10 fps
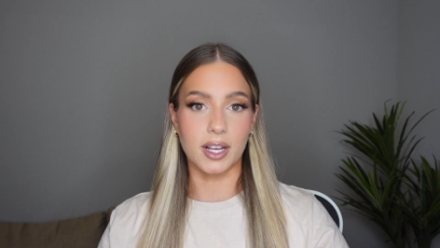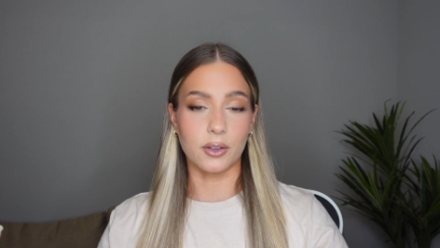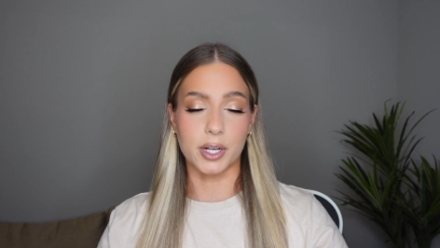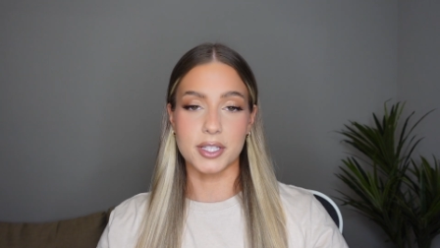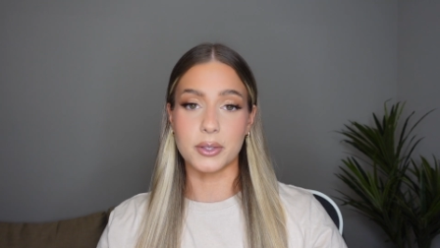a
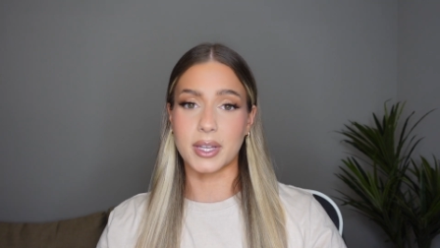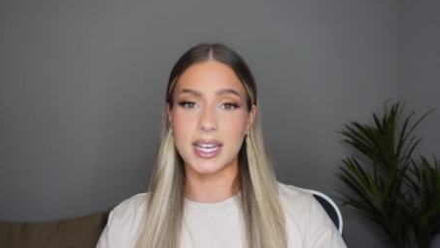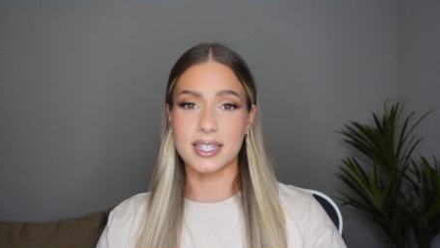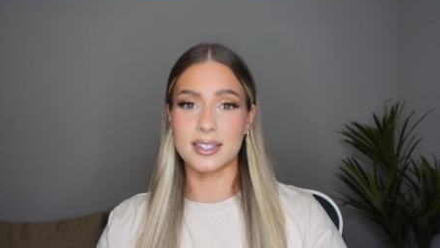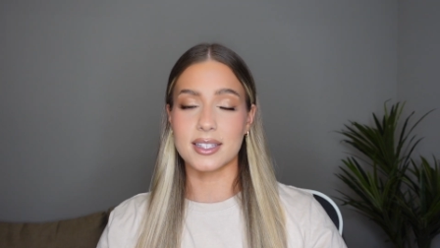lot of
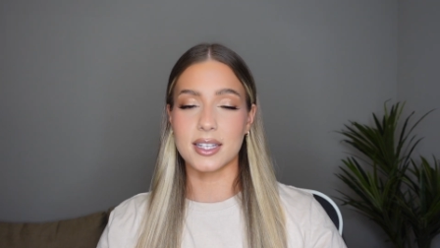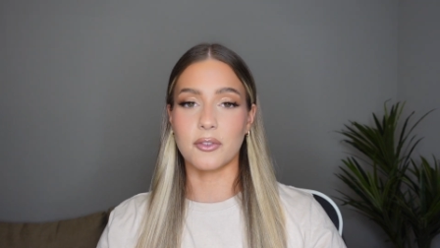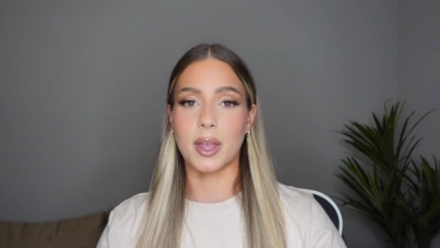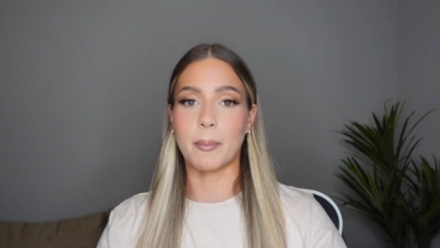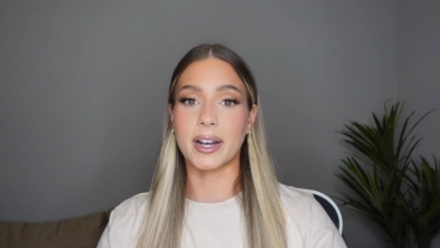suitcases and
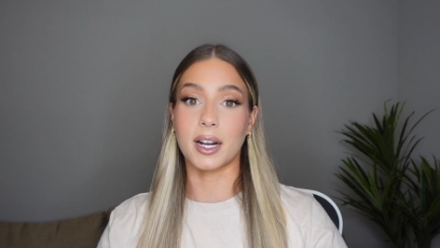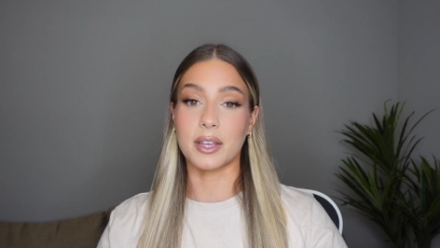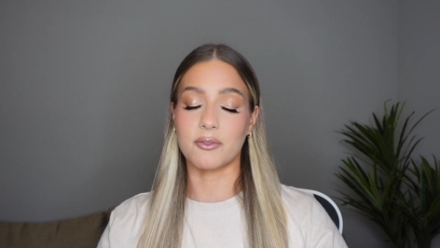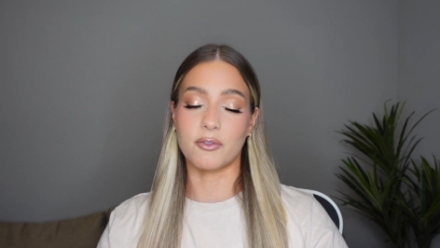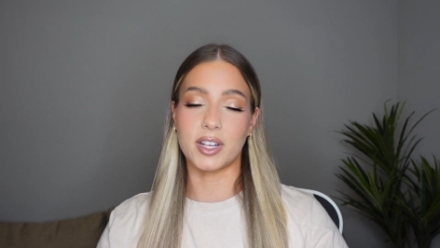stuff that might not
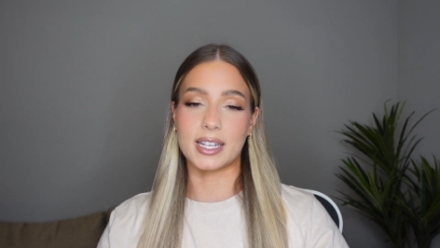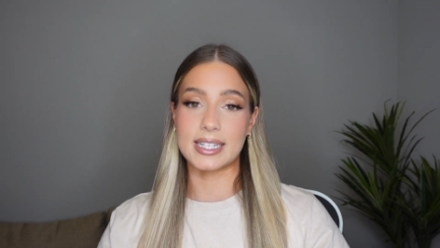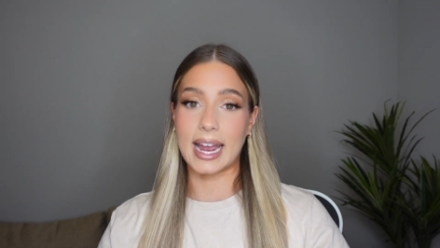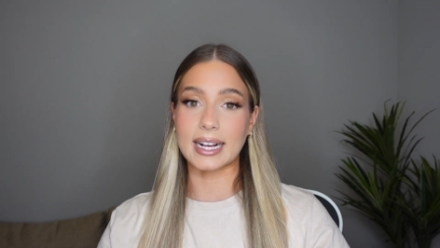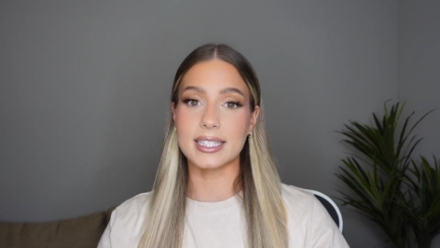even fit in a
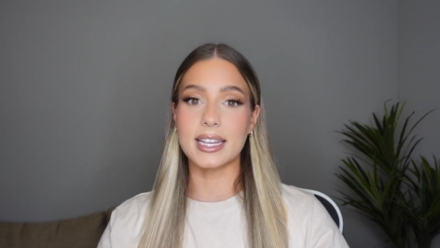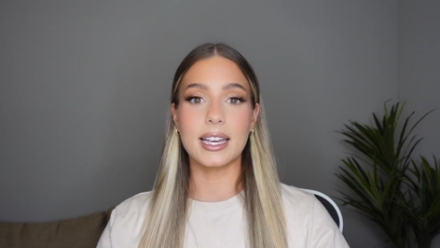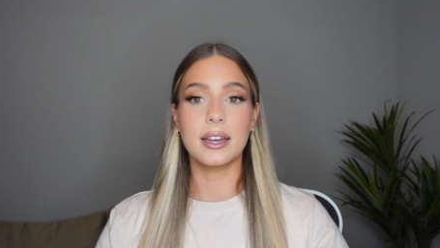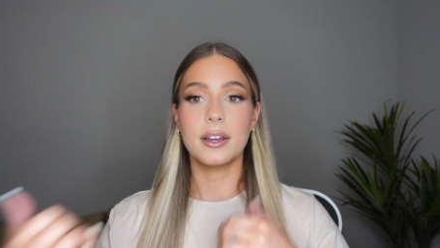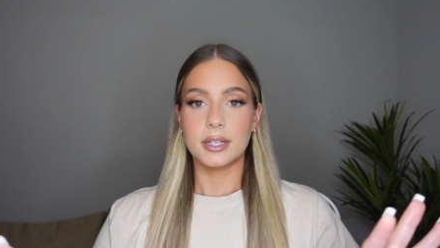taxi